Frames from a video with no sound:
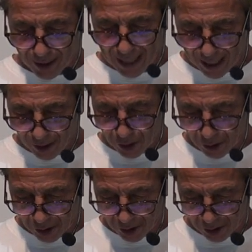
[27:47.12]

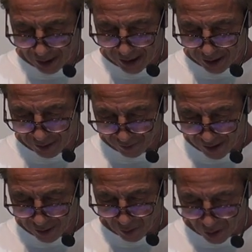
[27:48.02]
acknowledges the Son has the
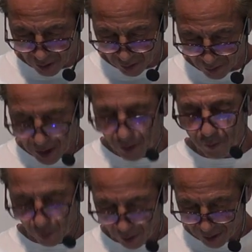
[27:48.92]
Father also.
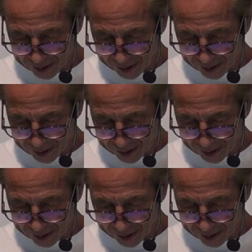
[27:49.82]
Therefore,